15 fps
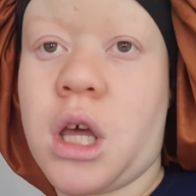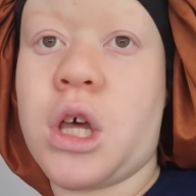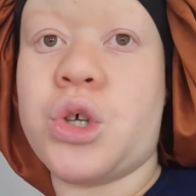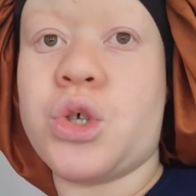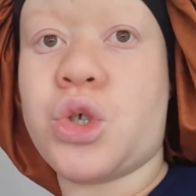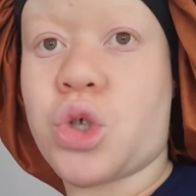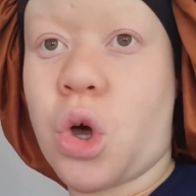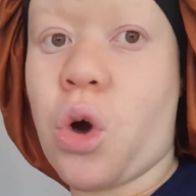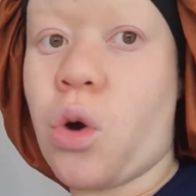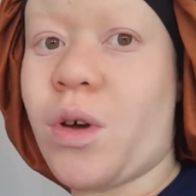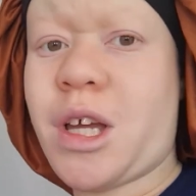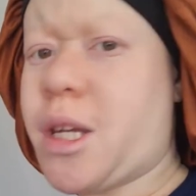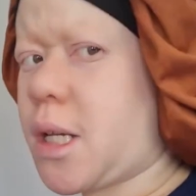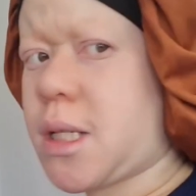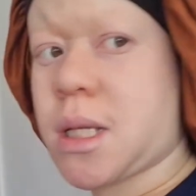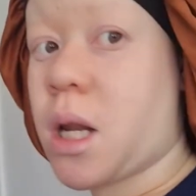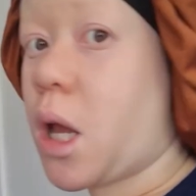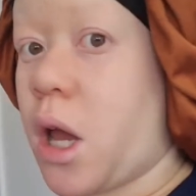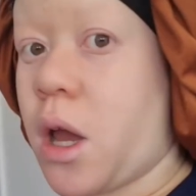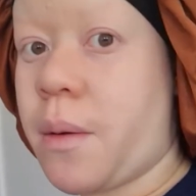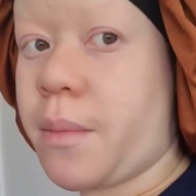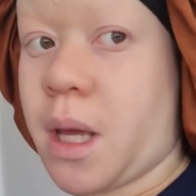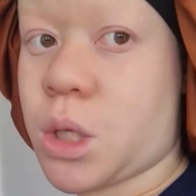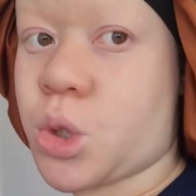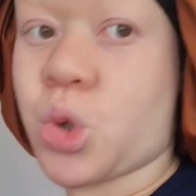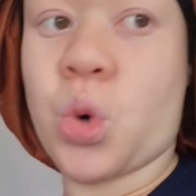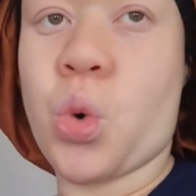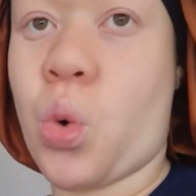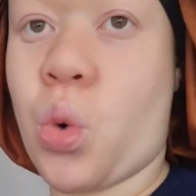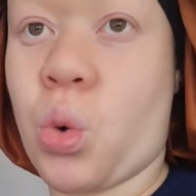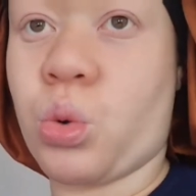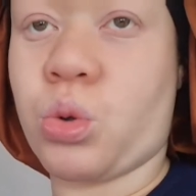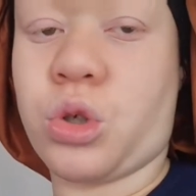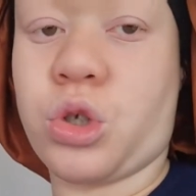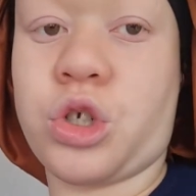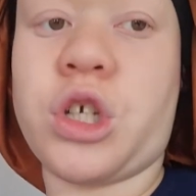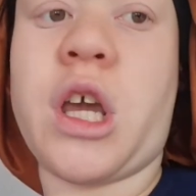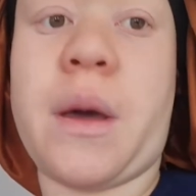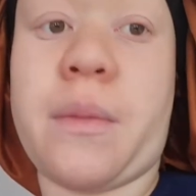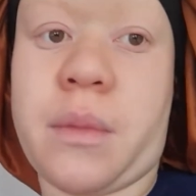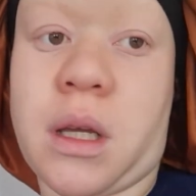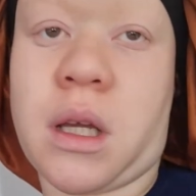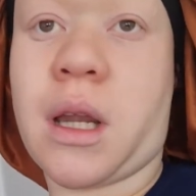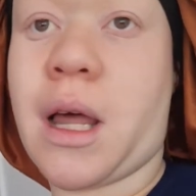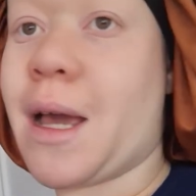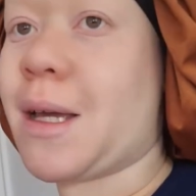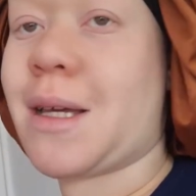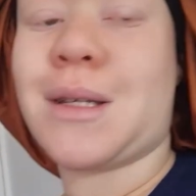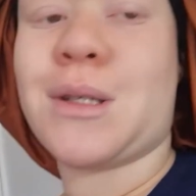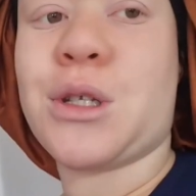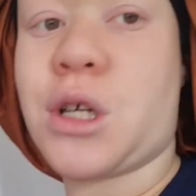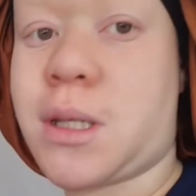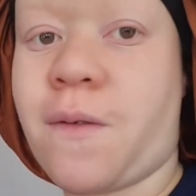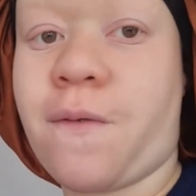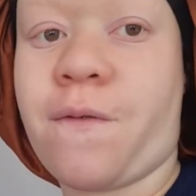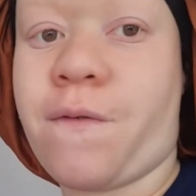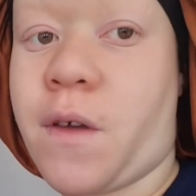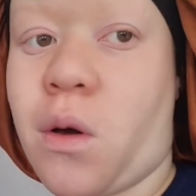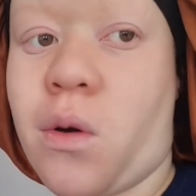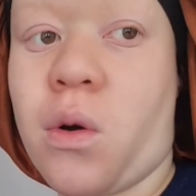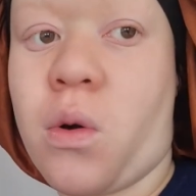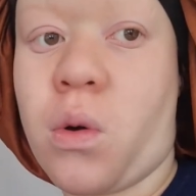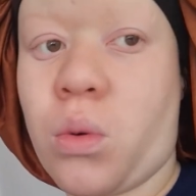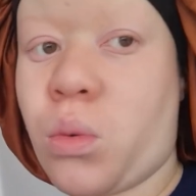So it doesn't hurt me at all. Do you get me? Like it doesn't feel,